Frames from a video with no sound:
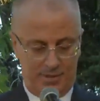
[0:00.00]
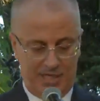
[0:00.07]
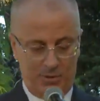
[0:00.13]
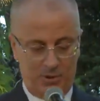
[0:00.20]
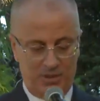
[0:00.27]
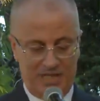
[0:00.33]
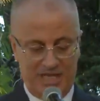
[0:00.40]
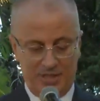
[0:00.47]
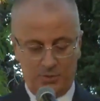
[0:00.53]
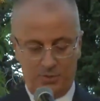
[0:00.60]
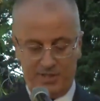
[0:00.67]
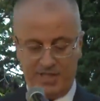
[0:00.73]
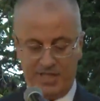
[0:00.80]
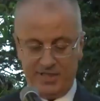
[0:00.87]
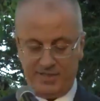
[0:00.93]
I would like to
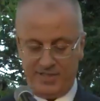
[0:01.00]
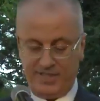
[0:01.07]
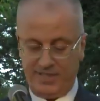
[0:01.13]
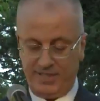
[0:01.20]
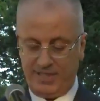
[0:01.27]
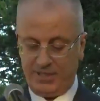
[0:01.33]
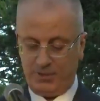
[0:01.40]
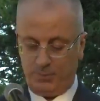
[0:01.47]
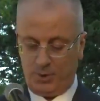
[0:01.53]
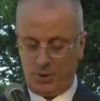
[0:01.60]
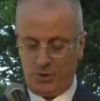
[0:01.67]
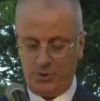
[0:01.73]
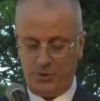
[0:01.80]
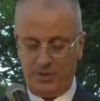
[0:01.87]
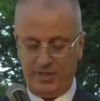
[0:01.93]
seize this great
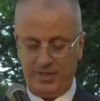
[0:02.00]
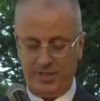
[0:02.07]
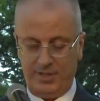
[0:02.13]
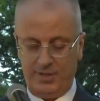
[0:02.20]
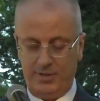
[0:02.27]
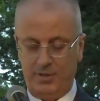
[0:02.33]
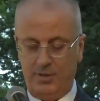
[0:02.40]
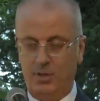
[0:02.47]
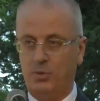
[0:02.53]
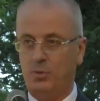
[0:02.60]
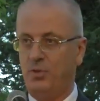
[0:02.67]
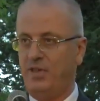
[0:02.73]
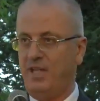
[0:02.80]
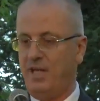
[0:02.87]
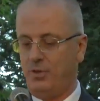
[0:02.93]
opportunity
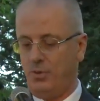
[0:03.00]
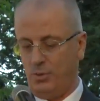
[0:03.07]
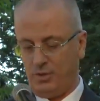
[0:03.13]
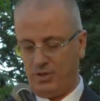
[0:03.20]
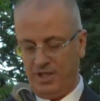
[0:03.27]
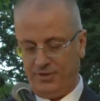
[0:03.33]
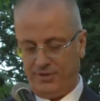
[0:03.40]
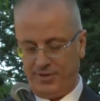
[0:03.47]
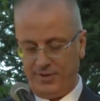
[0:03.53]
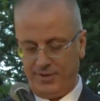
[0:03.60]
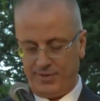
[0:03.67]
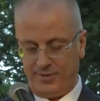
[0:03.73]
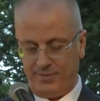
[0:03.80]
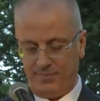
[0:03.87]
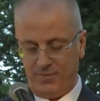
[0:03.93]
to thank your
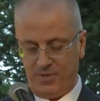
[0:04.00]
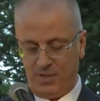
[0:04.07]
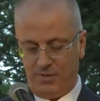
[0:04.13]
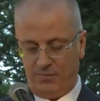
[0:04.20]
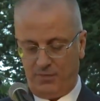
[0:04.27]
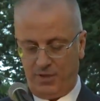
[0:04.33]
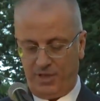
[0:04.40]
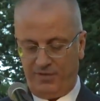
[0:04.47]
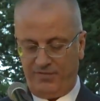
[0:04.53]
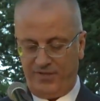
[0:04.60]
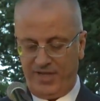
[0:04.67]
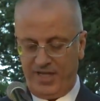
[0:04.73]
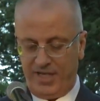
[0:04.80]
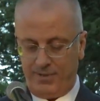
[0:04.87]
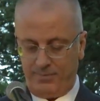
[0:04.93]
countries for the
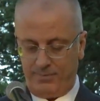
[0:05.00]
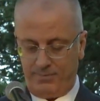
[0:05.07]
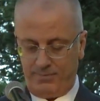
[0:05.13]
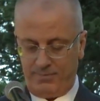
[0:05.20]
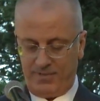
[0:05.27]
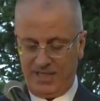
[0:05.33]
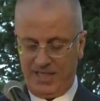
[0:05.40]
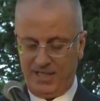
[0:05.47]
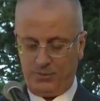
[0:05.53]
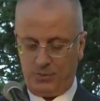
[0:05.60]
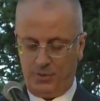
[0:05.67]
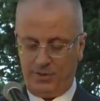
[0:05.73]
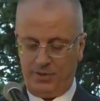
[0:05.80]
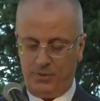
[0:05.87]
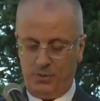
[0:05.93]
firm and
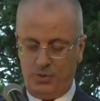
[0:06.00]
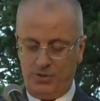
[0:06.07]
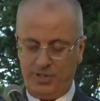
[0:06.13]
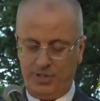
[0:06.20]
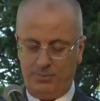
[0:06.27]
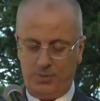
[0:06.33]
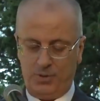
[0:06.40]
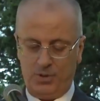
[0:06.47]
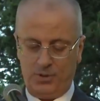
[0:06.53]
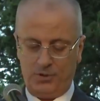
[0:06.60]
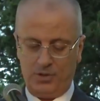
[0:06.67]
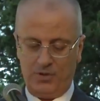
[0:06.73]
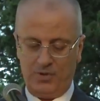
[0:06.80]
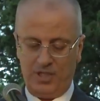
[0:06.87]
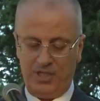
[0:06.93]
continued support
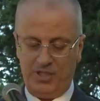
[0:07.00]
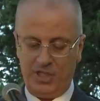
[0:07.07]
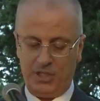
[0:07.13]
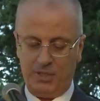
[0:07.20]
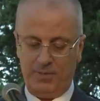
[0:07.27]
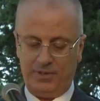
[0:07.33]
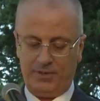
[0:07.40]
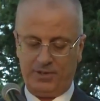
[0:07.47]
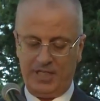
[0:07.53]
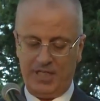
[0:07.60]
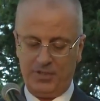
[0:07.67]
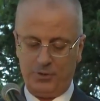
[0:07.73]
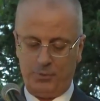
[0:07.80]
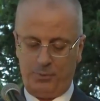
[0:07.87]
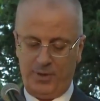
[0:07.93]
to our legitimate
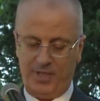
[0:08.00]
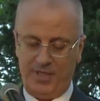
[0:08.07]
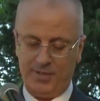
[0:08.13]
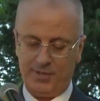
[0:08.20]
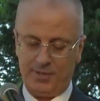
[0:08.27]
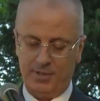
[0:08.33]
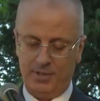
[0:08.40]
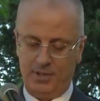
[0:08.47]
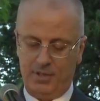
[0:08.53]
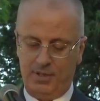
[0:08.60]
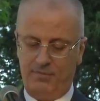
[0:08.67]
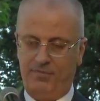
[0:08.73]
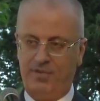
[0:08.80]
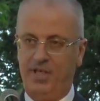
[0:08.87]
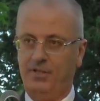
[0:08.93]
rights of peace,
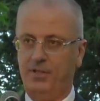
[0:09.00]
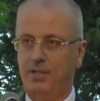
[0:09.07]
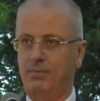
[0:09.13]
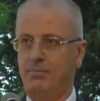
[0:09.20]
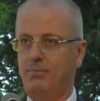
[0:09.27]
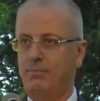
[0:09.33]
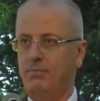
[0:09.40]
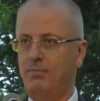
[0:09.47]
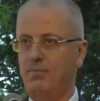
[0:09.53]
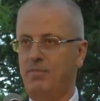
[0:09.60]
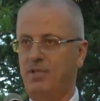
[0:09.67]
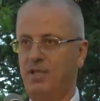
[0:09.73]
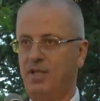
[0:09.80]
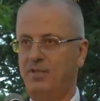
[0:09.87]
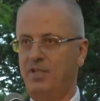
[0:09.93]
freedom,
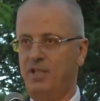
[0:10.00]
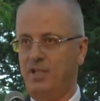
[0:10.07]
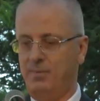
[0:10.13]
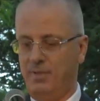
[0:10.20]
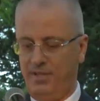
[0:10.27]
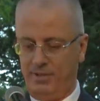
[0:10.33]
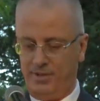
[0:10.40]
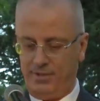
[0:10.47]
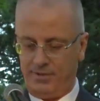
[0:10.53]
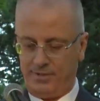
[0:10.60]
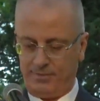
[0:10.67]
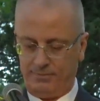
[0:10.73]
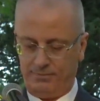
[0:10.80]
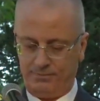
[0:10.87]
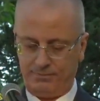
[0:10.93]
and independence.